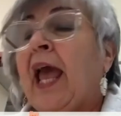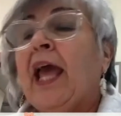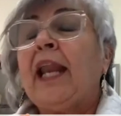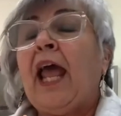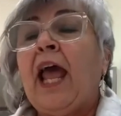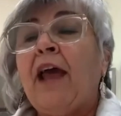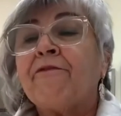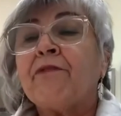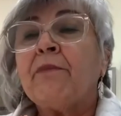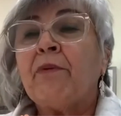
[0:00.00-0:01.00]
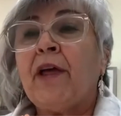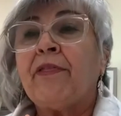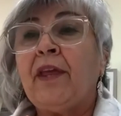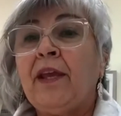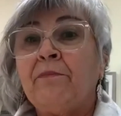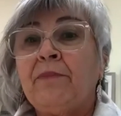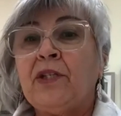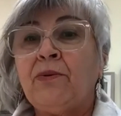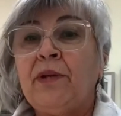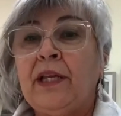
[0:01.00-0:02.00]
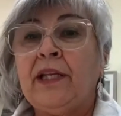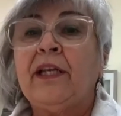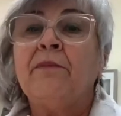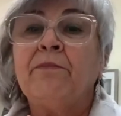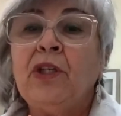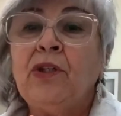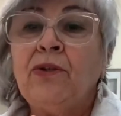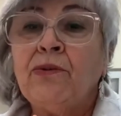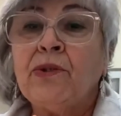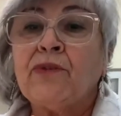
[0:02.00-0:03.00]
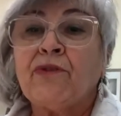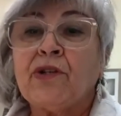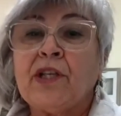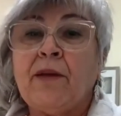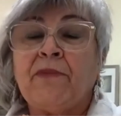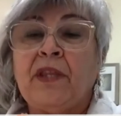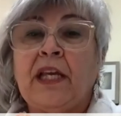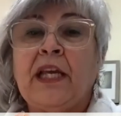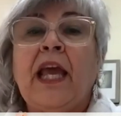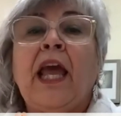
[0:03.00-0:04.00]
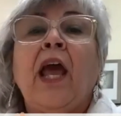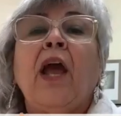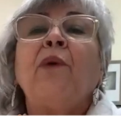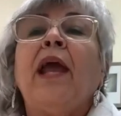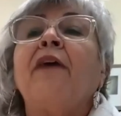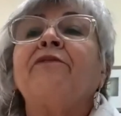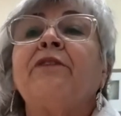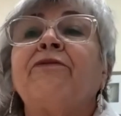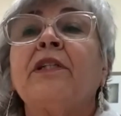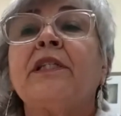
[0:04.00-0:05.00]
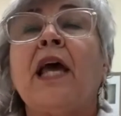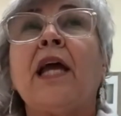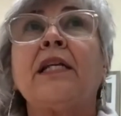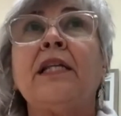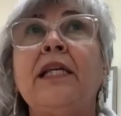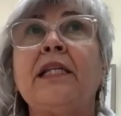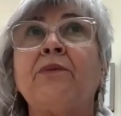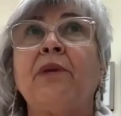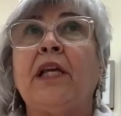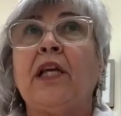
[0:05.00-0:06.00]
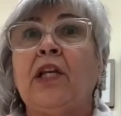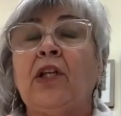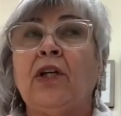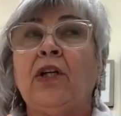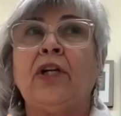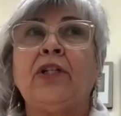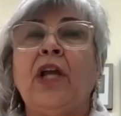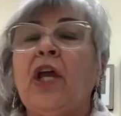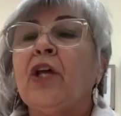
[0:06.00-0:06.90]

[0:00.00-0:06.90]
And every breath in between can be used for something. We have different techniques we can learn